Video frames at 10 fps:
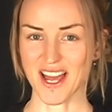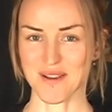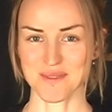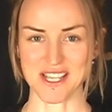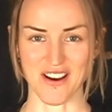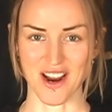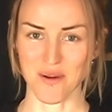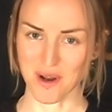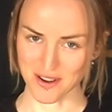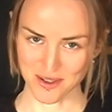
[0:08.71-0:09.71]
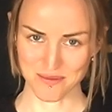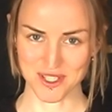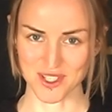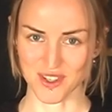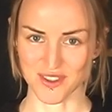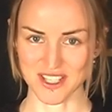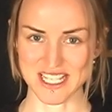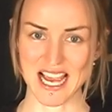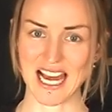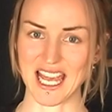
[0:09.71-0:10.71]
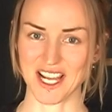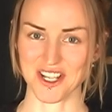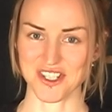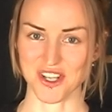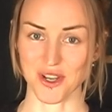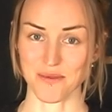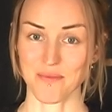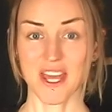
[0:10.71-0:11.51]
I'm Sarah. Welcome to the Daily English Show.